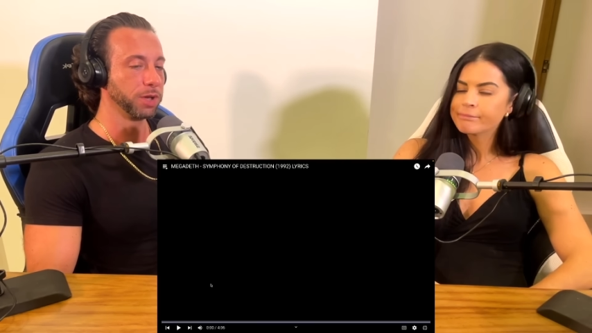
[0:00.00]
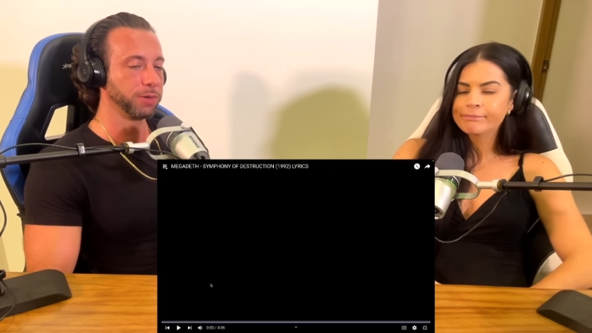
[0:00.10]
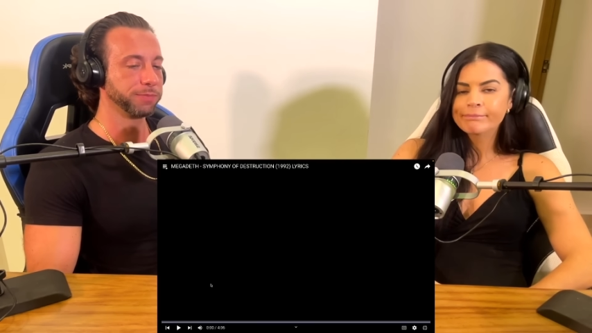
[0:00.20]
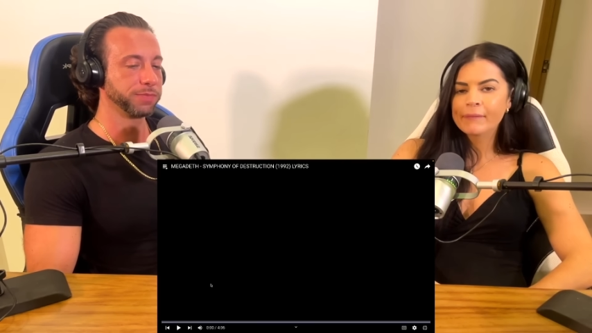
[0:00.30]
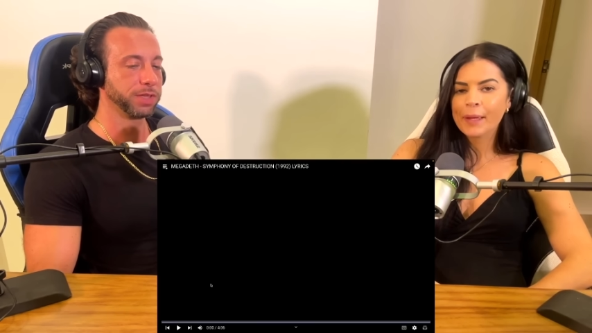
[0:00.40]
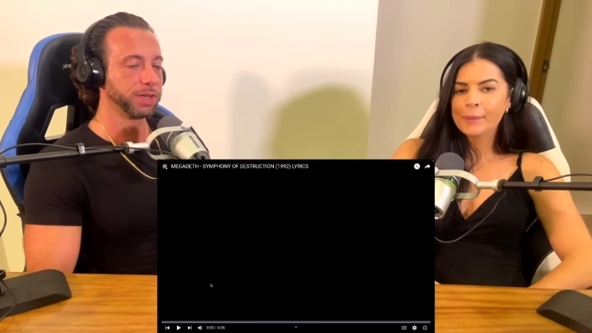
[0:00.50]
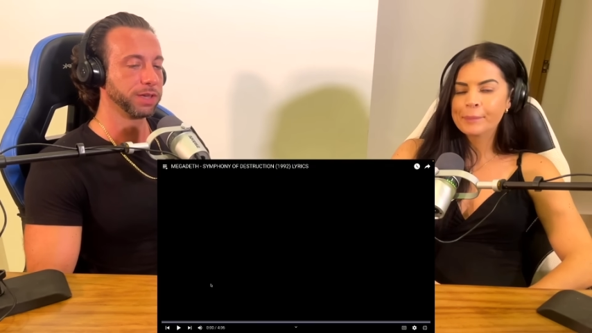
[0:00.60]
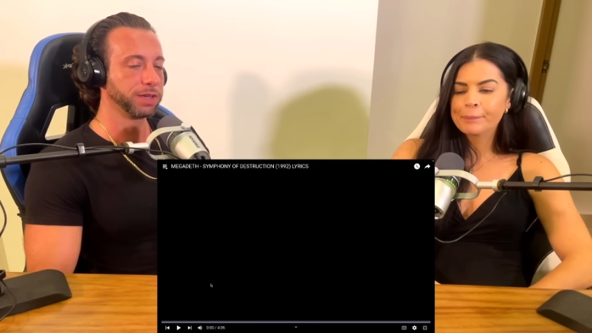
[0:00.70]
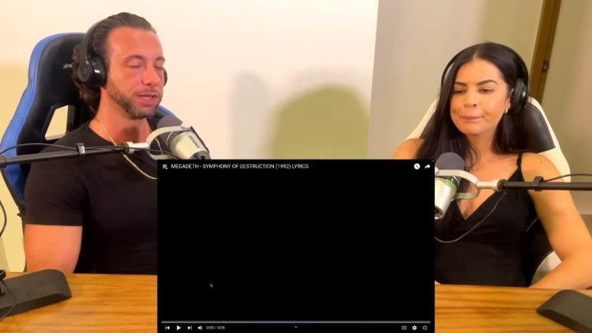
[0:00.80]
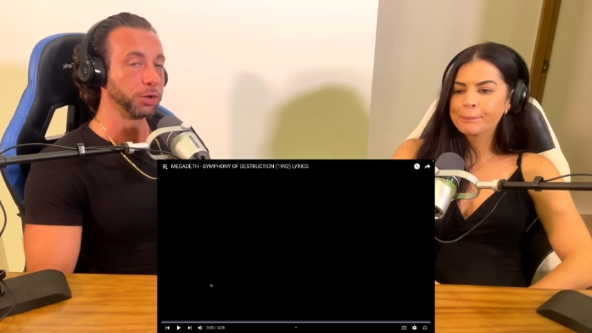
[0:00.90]
Speaker 1: well, yeah
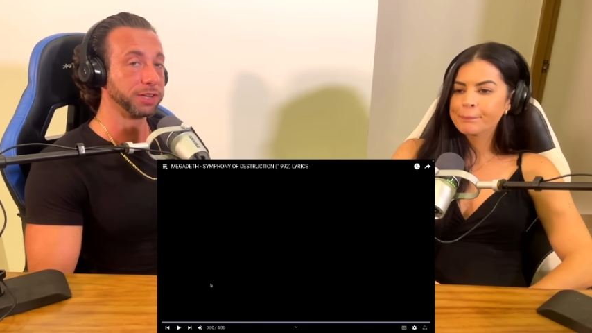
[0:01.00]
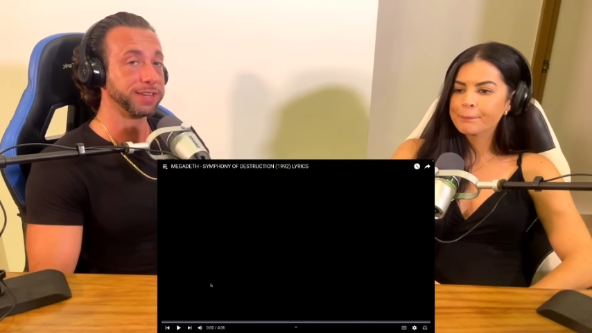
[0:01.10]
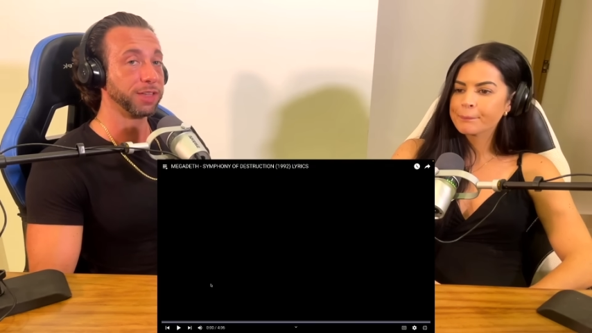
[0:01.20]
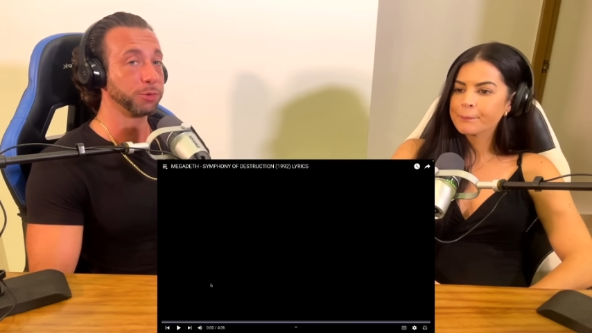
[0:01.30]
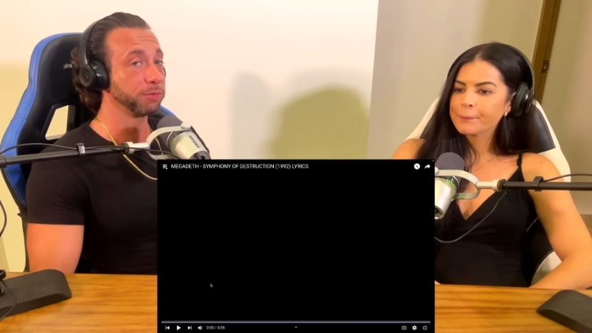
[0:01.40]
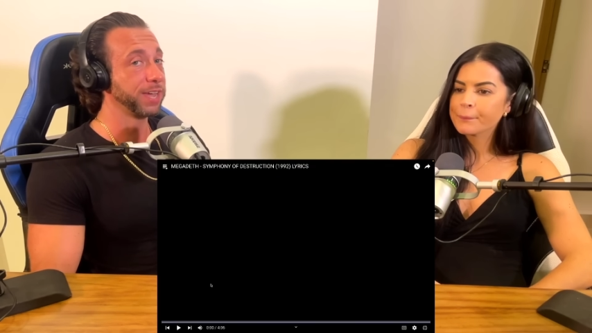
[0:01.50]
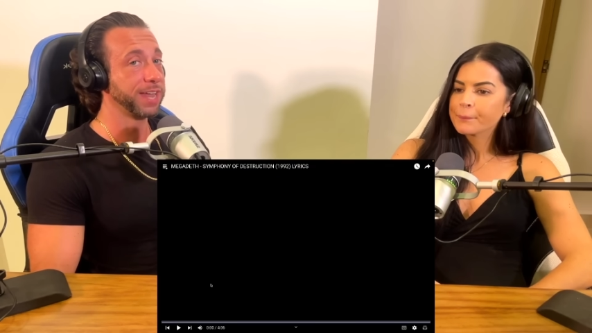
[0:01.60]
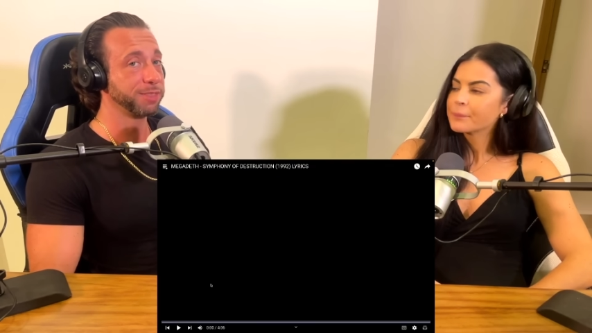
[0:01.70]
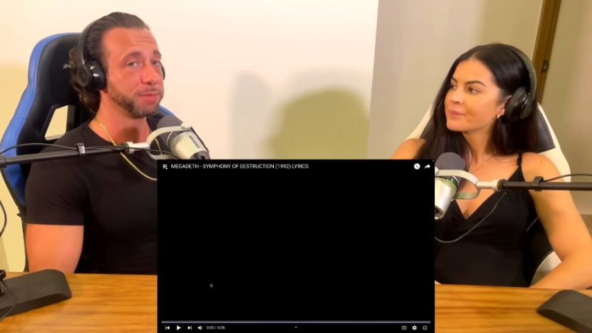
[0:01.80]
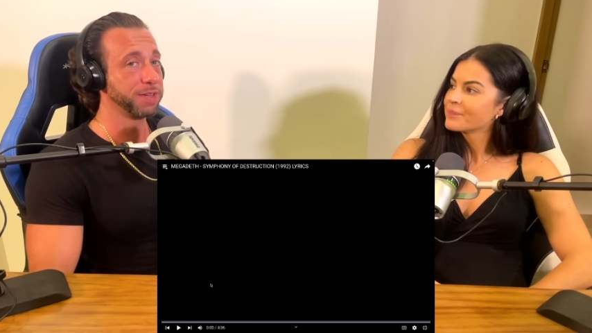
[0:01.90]
you can tell that
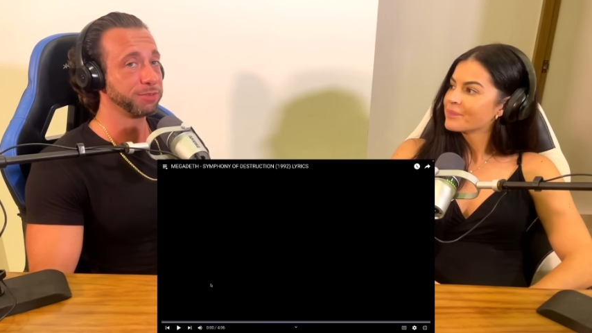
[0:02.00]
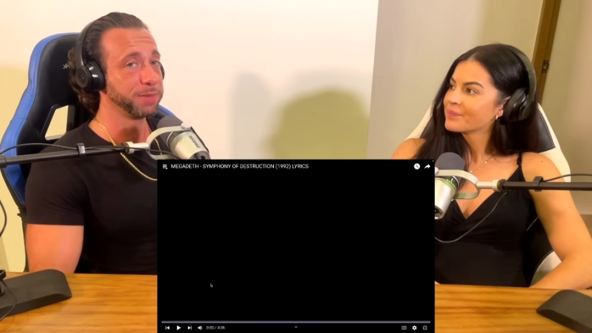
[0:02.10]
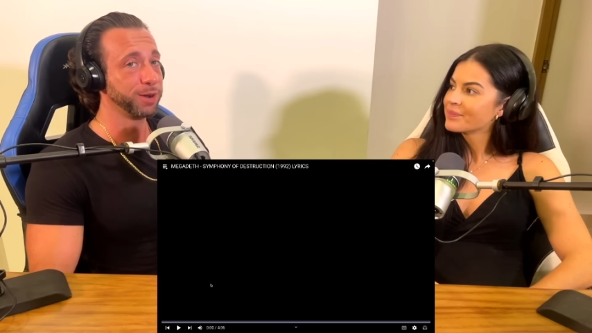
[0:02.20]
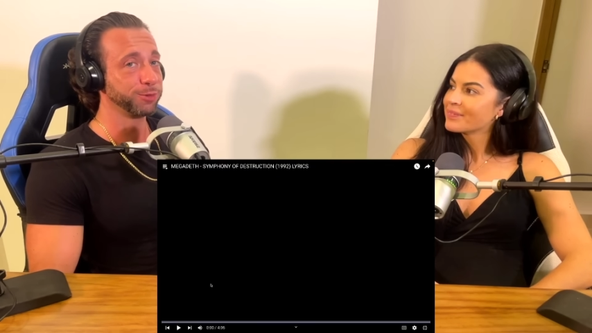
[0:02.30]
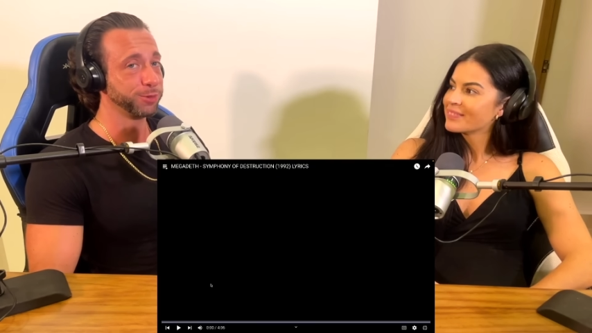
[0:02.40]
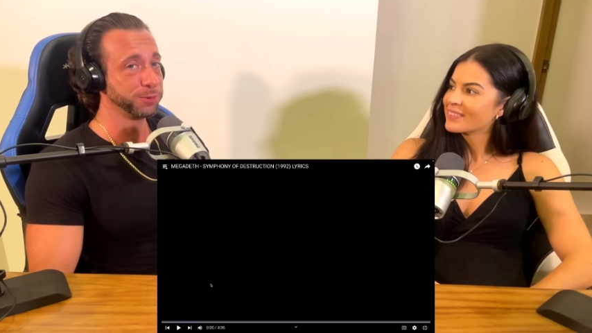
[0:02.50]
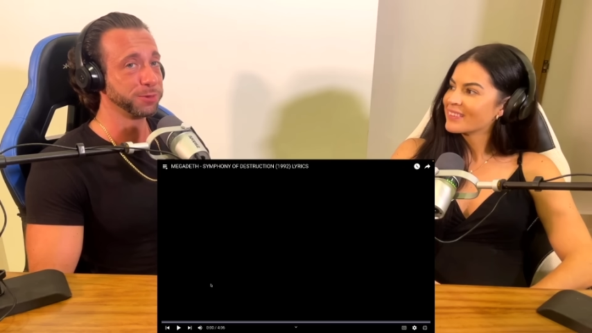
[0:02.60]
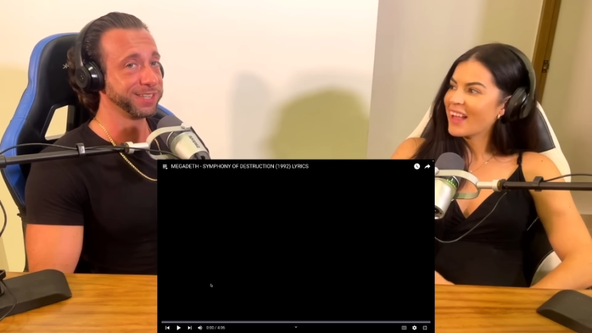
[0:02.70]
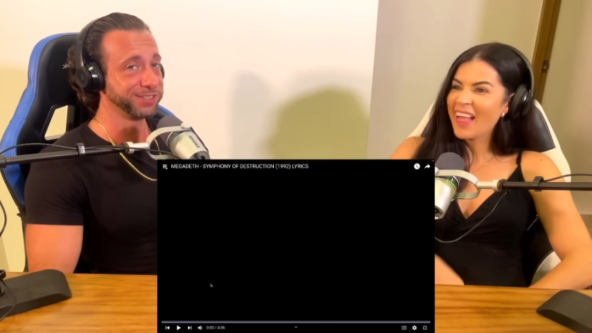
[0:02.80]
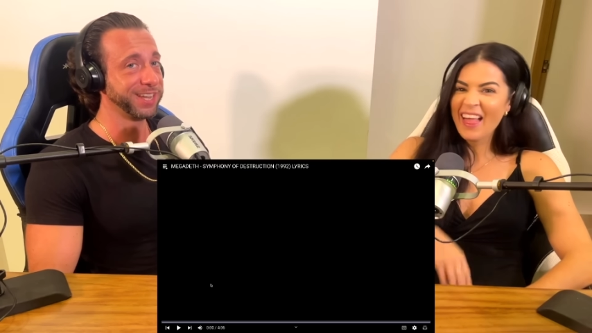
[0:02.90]
we've added some heavy metal
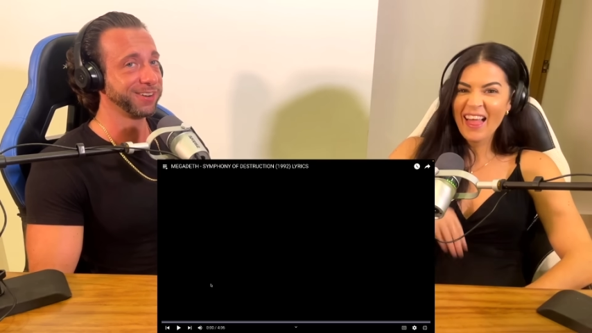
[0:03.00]
to the